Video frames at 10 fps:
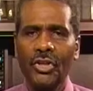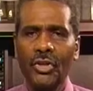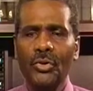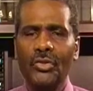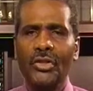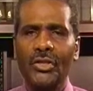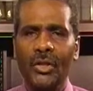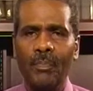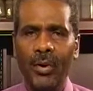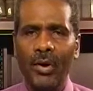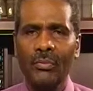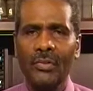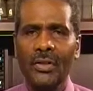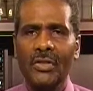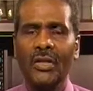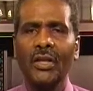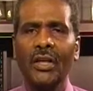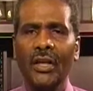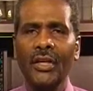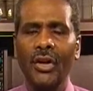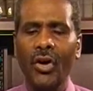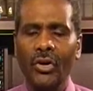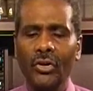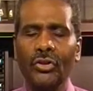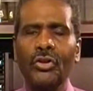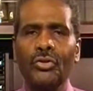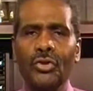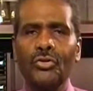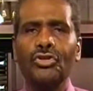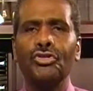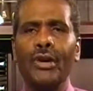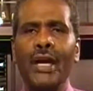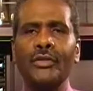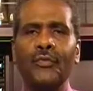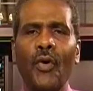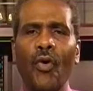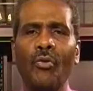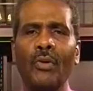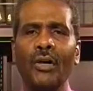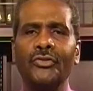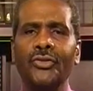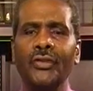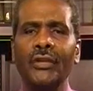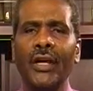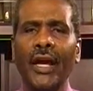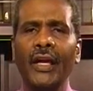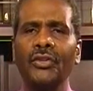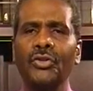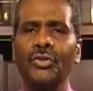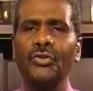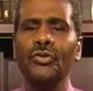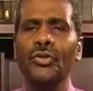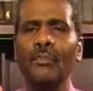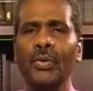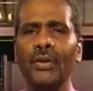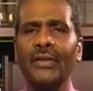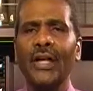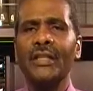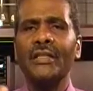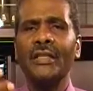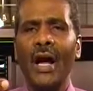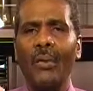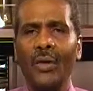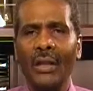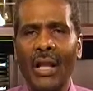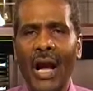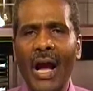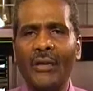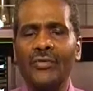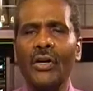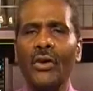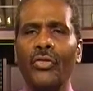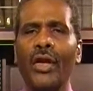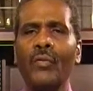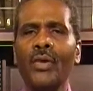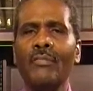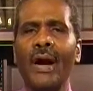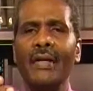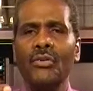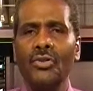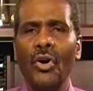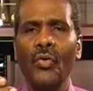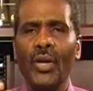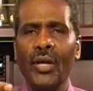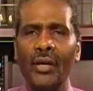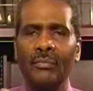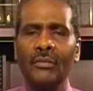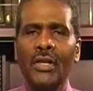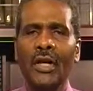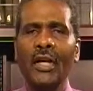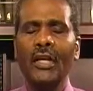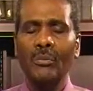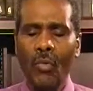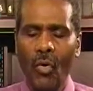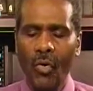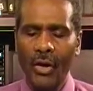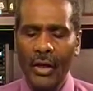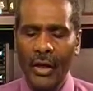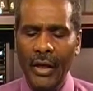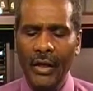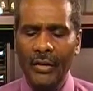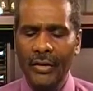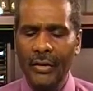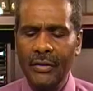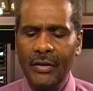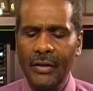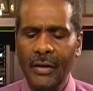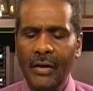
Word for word: use disappointments in order to transform us and to put things in our lives that we might know Him in a more intimate